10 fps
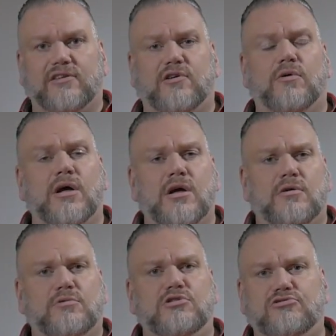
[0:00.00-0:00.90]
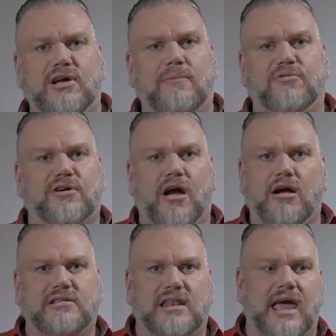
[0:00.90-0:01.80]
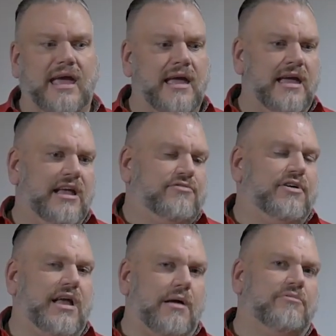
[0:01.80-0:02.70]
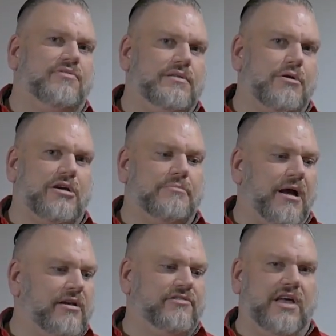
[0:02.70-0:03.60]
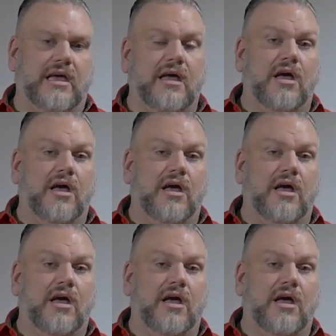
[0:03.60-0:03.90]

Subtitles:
So when you shop for a car today, it's very common for the American buyer to say,